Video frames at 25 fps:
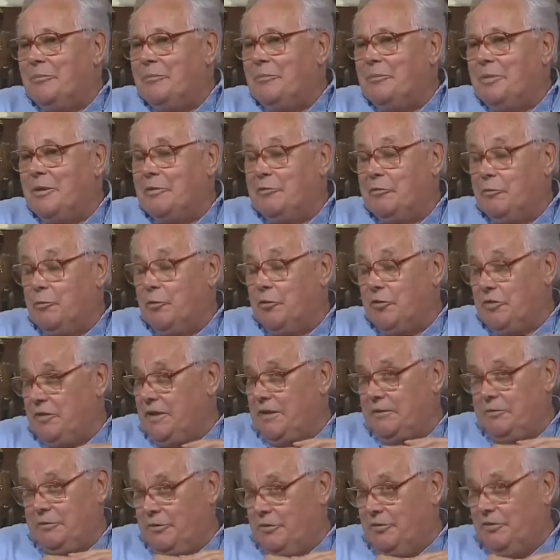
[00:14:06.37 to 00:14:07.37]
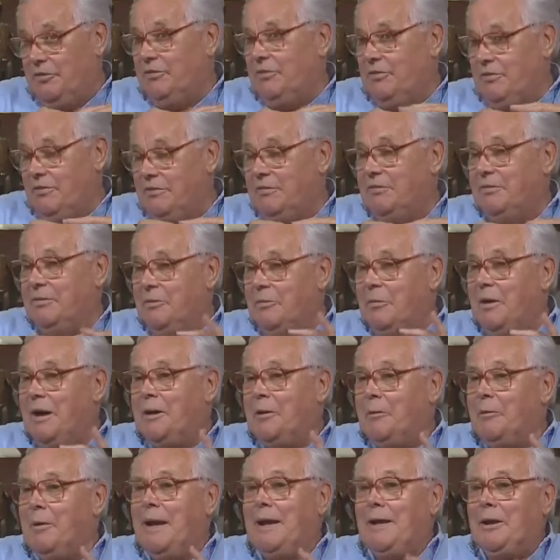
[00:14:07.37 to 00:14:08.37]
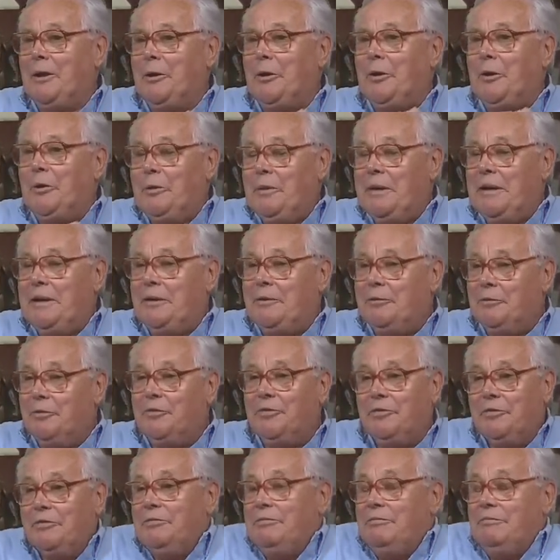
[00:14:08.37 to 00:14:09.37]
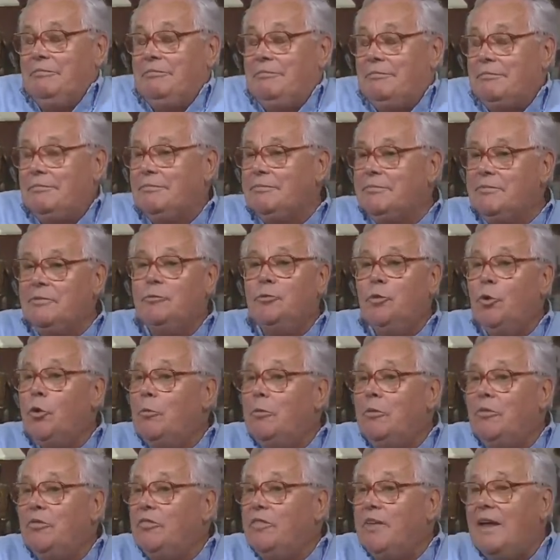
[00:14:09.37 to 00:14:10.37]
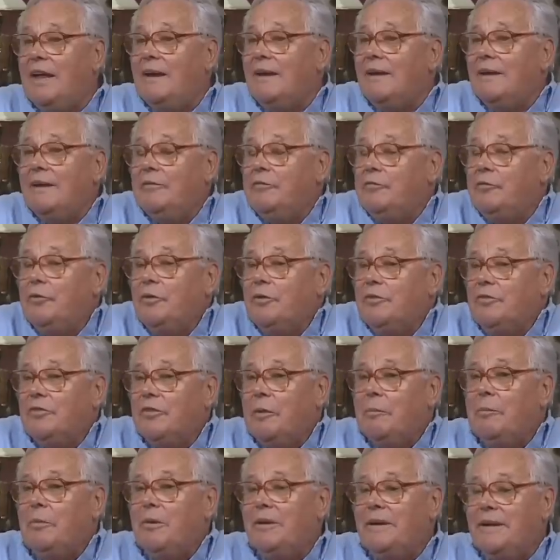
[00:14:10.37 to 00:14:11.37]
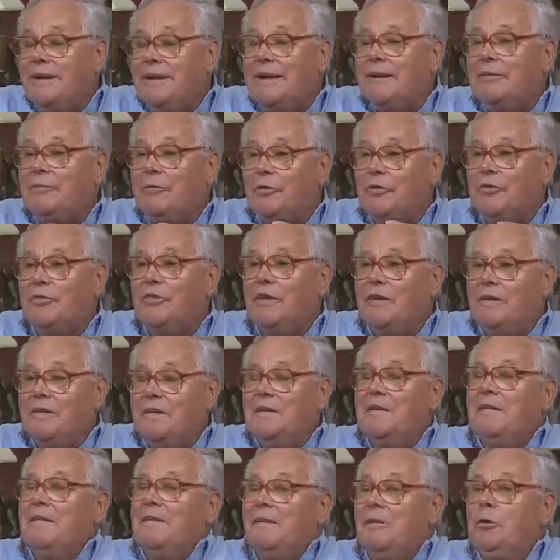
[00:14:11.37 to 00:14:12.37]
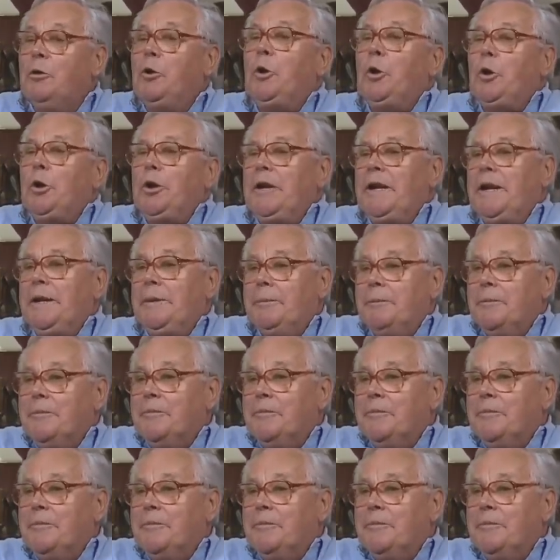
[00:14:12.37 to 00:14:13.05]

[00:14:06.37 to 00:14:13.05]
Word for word: But of course that was quite a while ago, and it was normal salary for somebody that was learning.